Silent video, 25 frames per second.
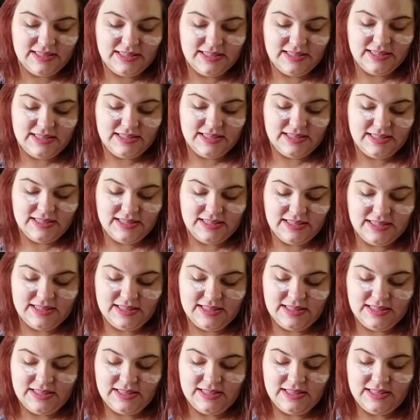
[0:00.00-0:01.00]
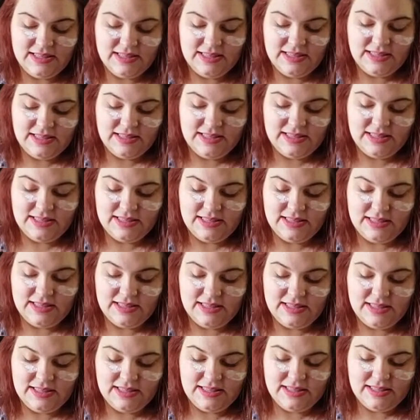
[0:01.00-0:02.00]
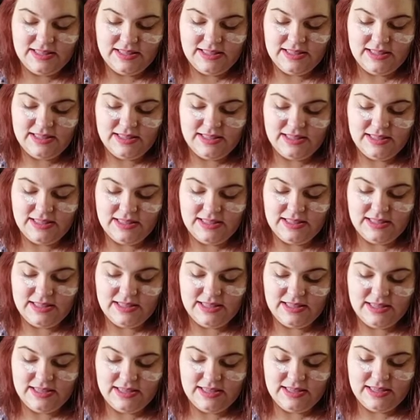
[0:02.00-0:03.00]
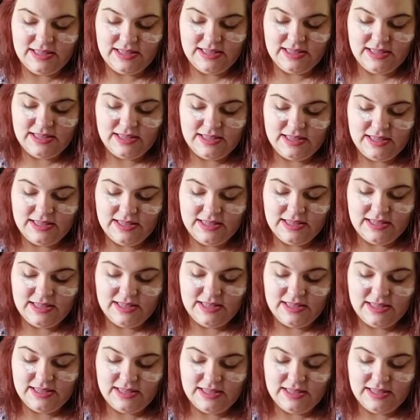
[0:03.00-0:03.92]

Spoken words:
(silence)